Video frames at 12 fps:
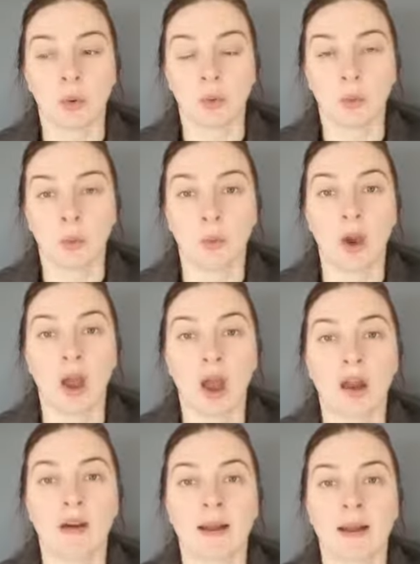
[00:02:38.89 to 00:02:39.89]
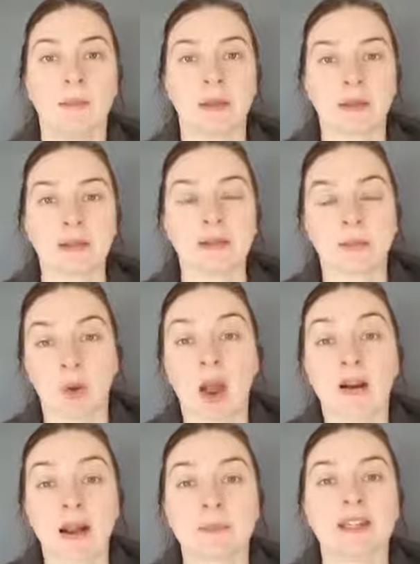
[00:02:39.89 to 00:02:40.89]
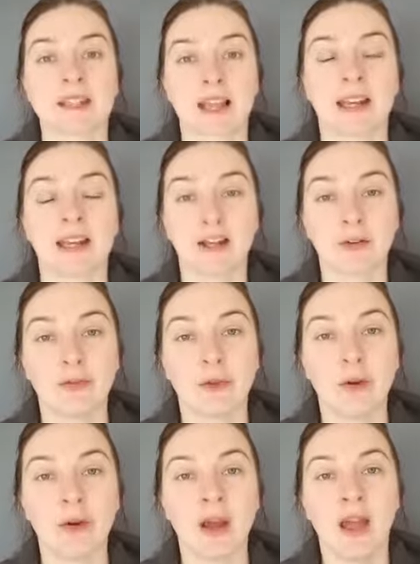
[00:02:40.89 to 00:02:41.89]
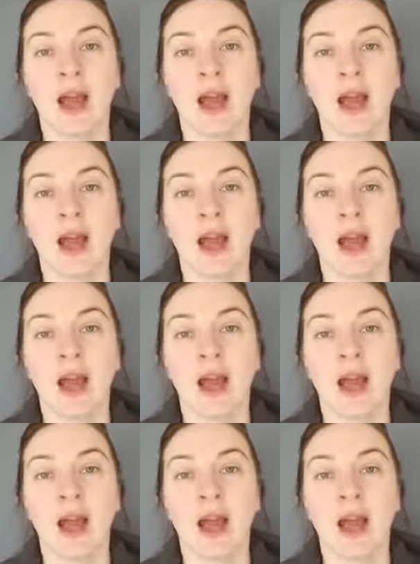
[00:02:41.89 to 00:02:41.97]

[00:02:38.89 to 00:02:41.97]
where I'm designing for.